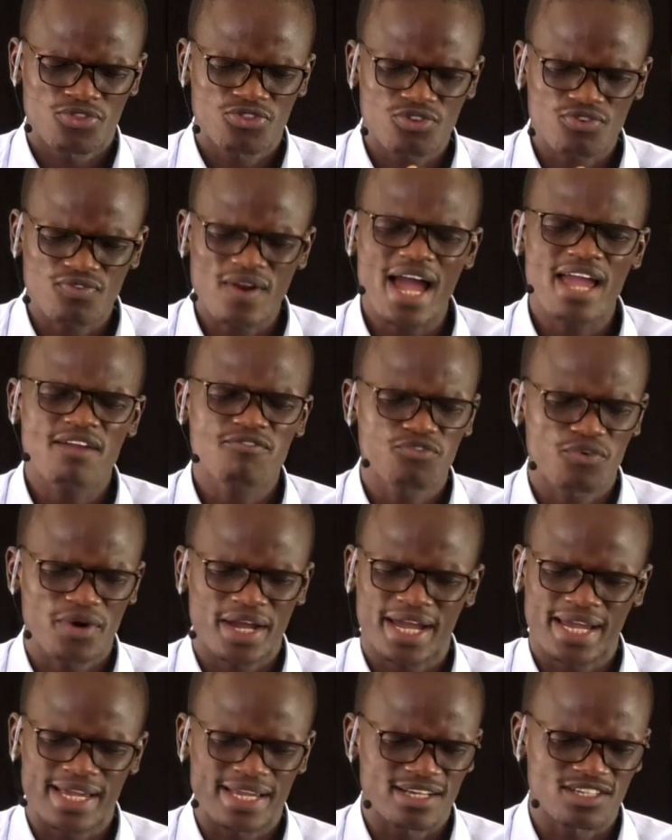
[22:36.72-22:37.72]
Thrive
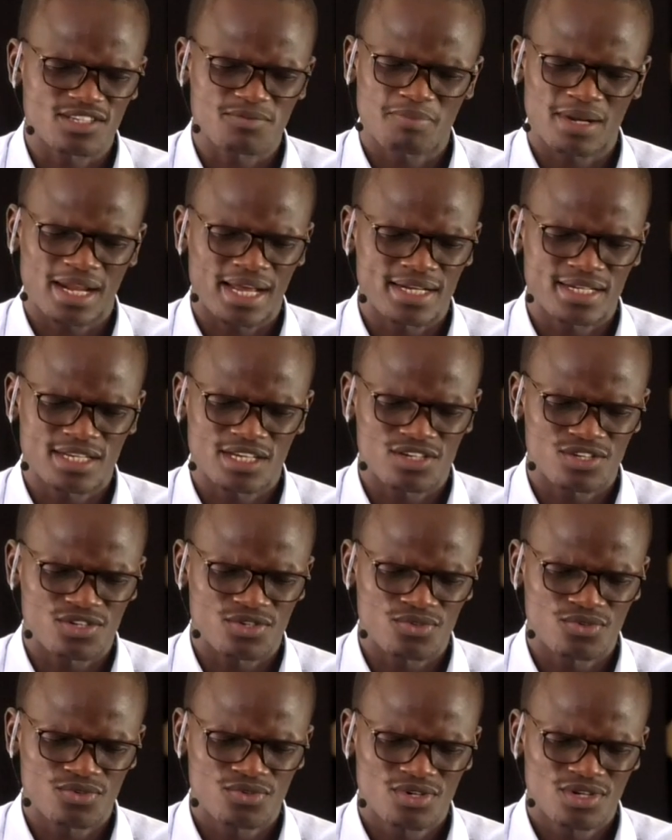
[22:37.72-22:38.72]
where he has planted
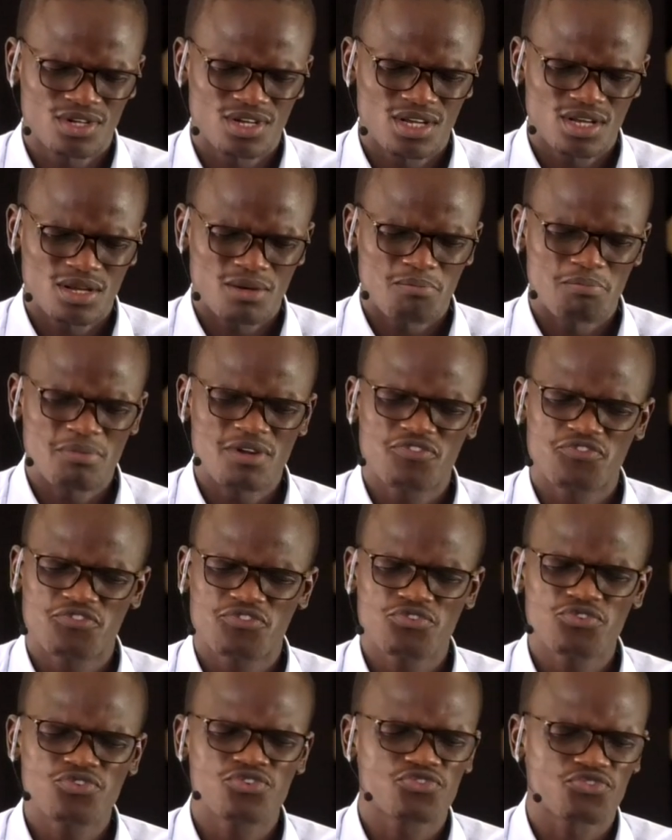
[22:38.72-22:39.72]
you. Be
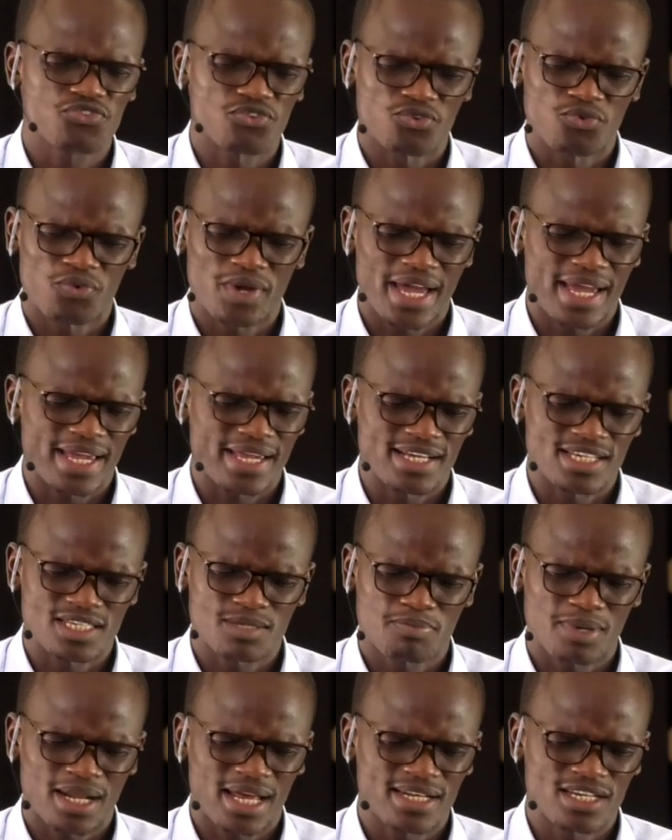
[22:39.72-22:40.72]
fruitful where he has
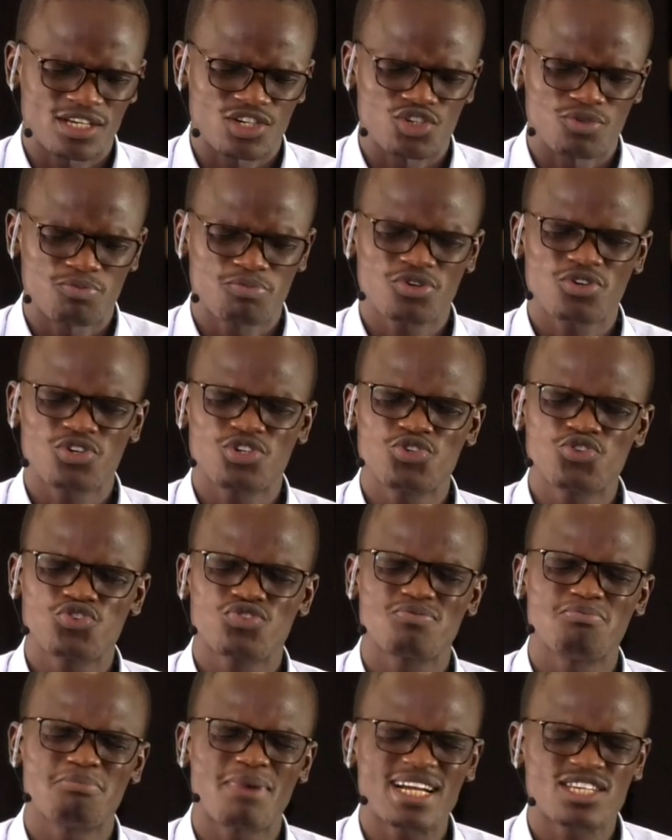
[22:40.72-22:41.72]
planted you.
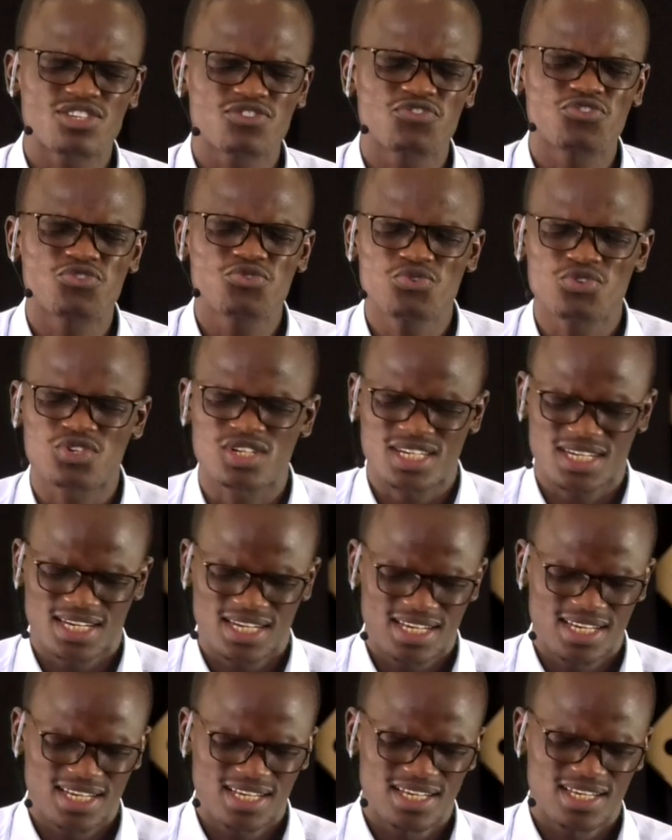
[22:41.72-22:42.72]
Produce much fruit
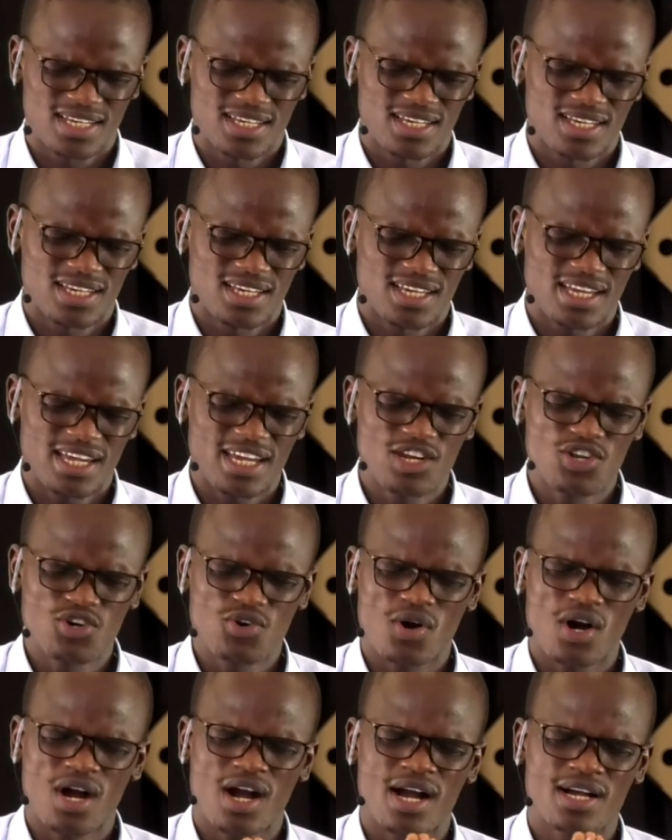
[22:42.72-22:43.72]
in
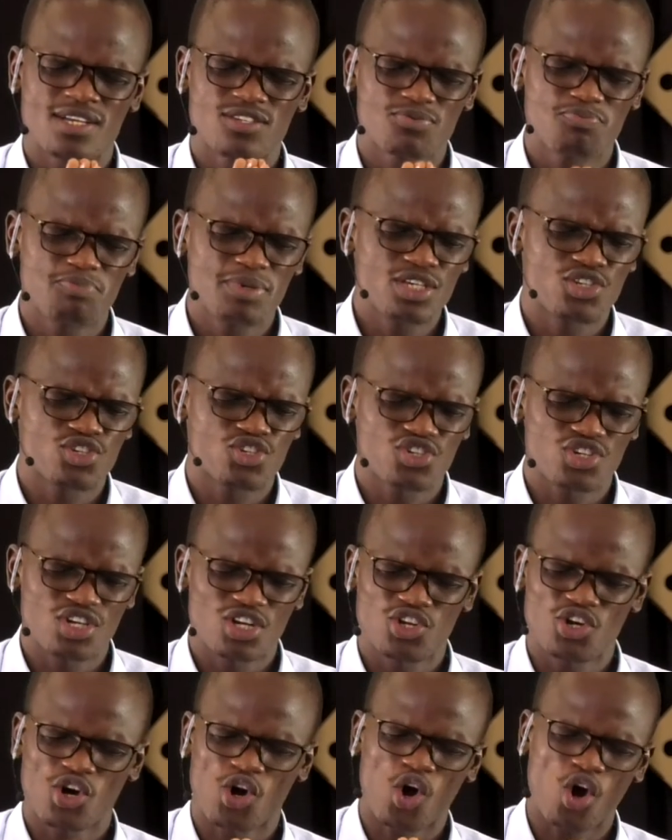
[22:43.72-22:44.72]
your speech,
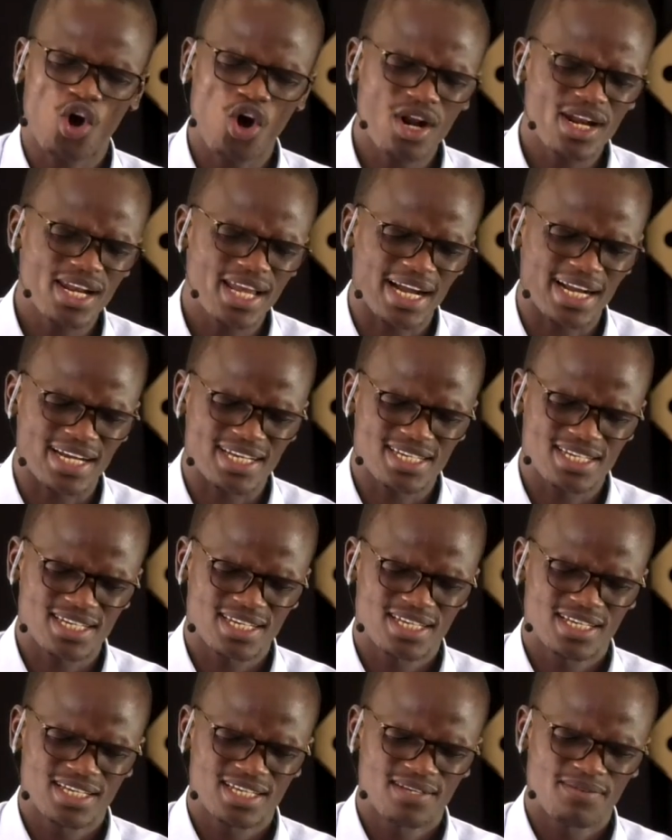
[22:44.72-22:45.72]
in your conduct,
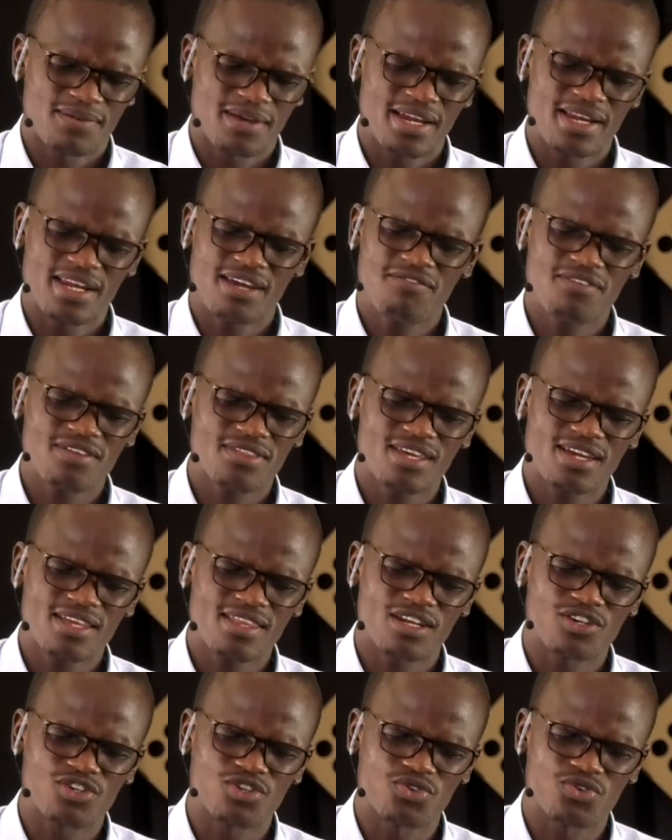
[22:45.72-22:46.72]
in everything
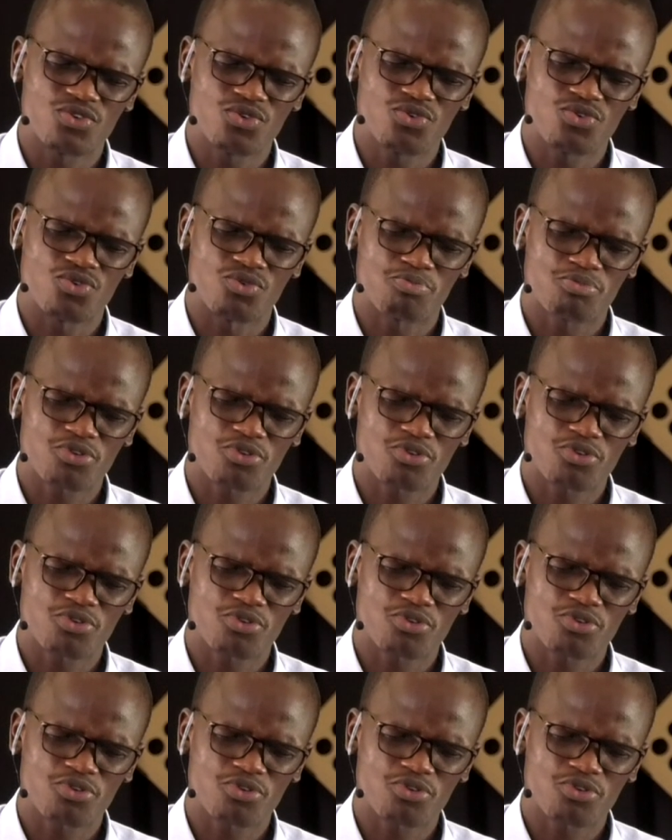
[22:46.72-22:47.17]
that you do.